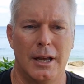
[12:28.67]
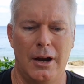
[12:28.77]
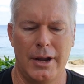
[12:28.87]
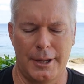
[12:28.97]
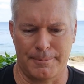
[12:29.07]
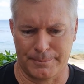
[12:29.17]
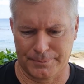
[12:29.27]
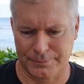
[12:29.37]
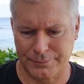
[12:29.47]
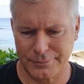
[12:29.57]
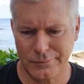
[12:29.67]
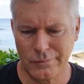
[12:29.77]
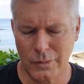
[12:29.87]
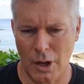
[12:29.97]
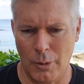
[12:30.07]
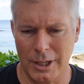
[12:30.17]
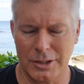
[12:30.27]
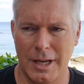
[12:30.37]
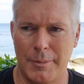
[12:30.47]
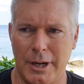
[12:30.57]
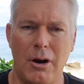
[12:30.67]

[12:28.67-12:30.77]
Okay, what else happened?